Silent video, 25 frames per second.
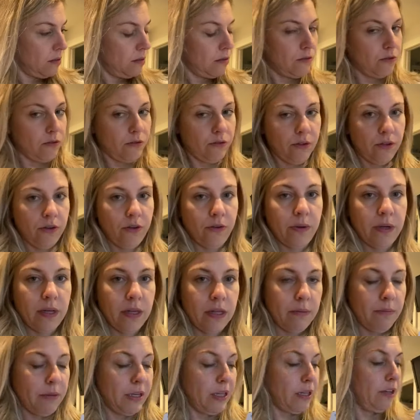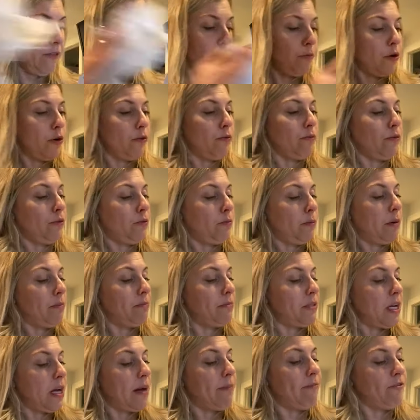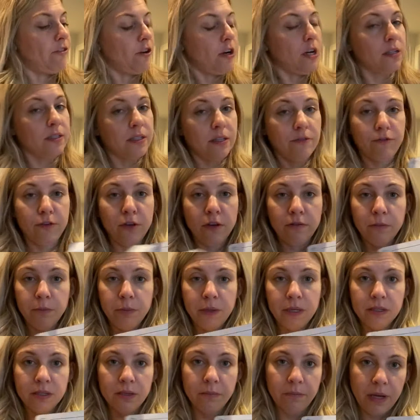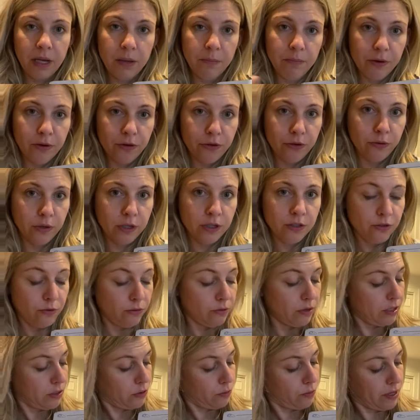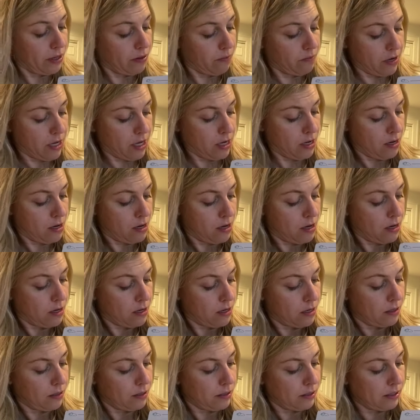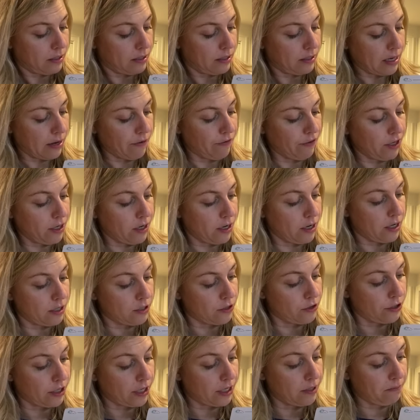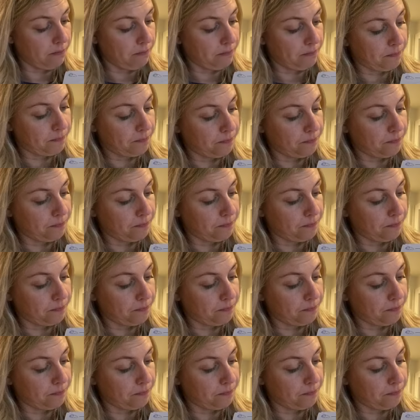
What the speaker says: Oh, you know what? Let me leave more room up top for us. If you have a piece of paper, you can do this with me. 700